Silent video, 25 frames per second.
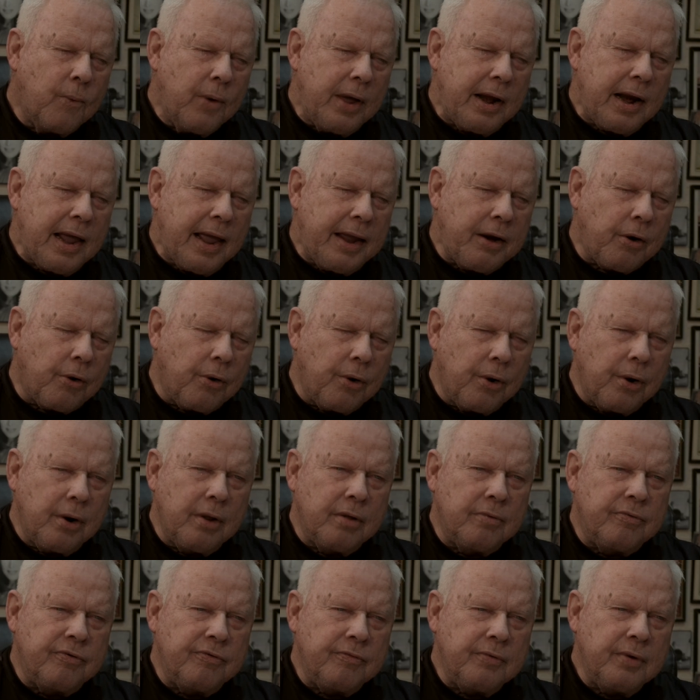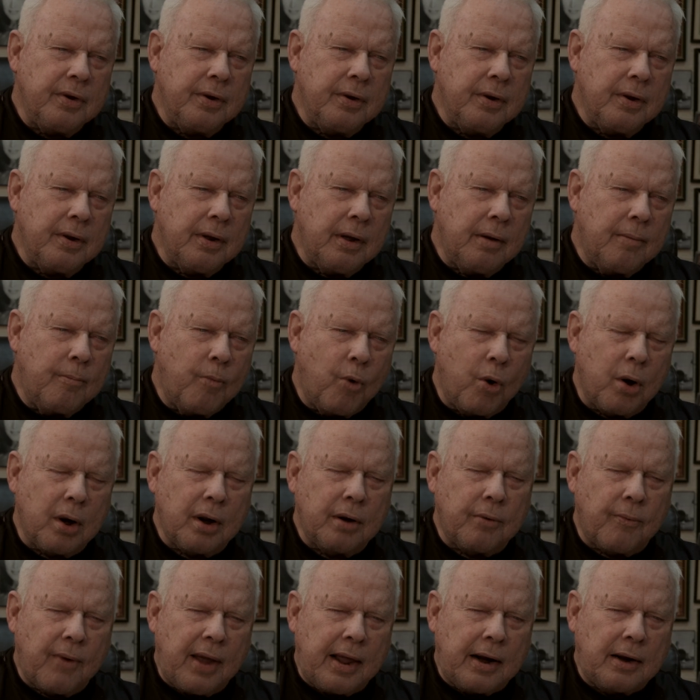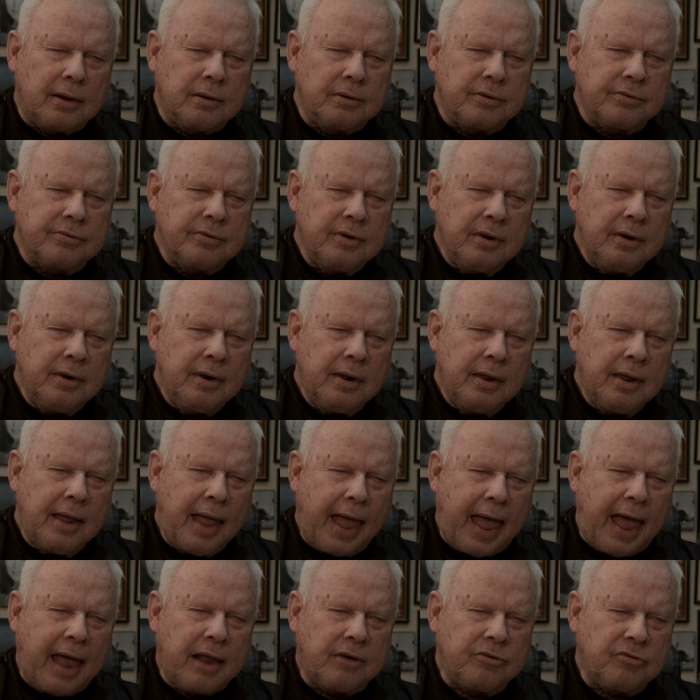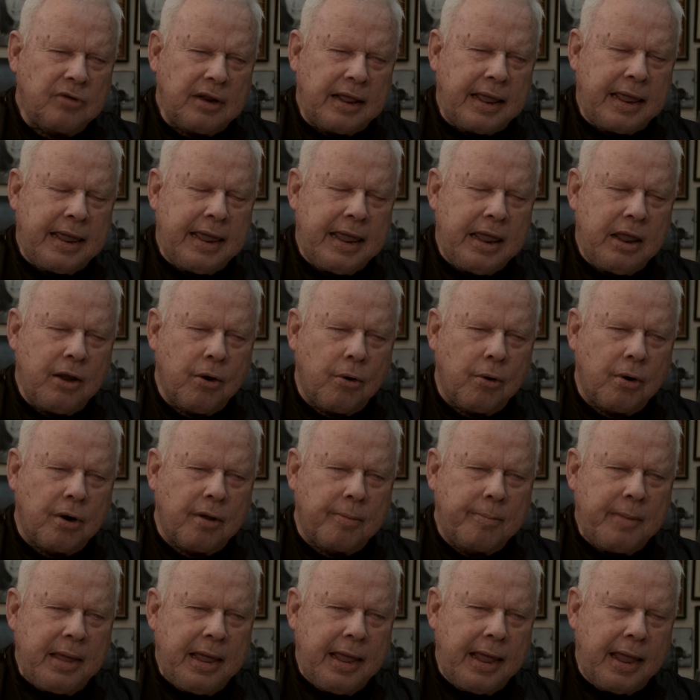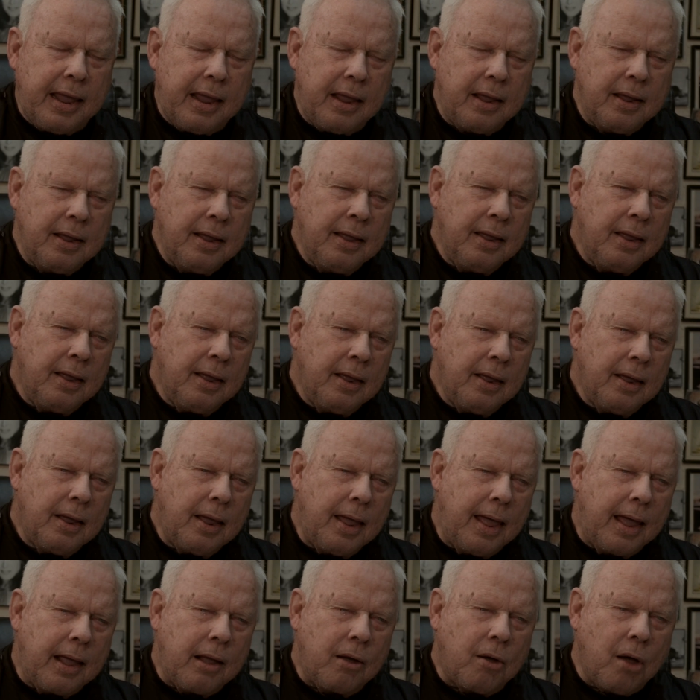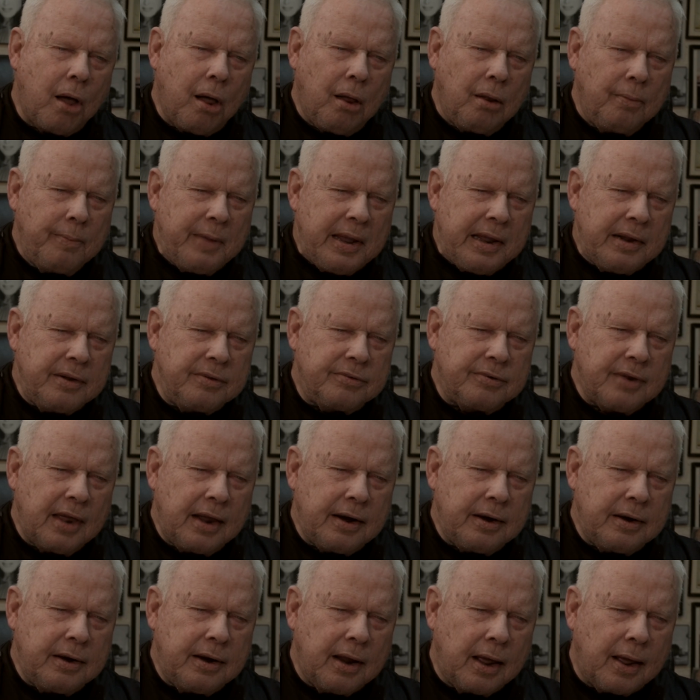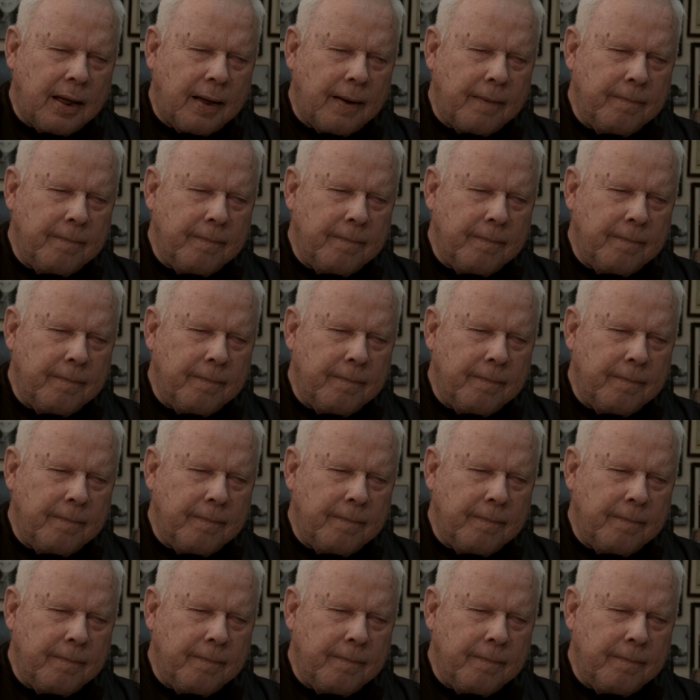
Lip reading: When I heard of Morgan Reynolds, actually he heard of me and called me and said,